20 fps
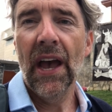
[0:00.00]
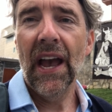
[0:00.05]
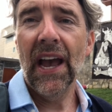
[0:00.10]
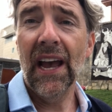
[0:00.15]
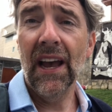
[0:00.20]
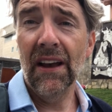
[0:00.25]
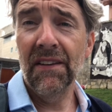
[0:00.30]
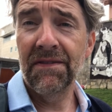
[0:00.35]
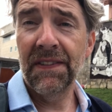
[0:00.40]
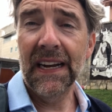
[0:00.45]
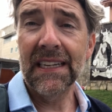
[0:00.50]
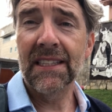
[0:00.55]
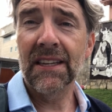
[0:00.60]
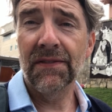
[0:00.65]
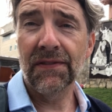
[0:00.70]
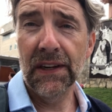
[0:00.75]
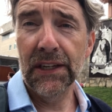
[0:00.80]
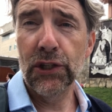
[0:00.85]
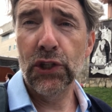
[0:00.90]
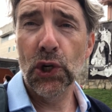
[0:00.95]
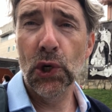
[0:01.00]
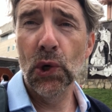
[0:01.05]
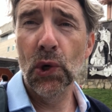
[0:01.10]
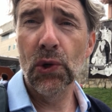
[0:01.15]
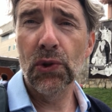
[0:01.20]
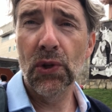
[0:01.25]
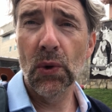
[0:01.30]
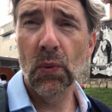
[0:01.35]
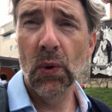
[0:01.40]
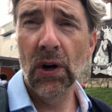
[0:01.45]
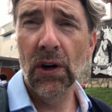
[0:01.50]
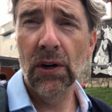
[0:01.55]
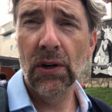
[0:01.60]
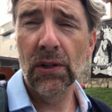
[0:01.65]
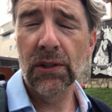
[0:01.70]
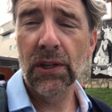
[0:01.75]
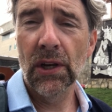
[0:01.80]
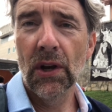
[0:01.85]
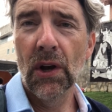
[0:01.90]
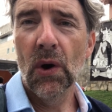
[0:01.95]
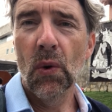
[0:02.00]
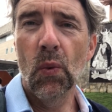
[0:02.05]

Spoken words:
It effectively toured the world,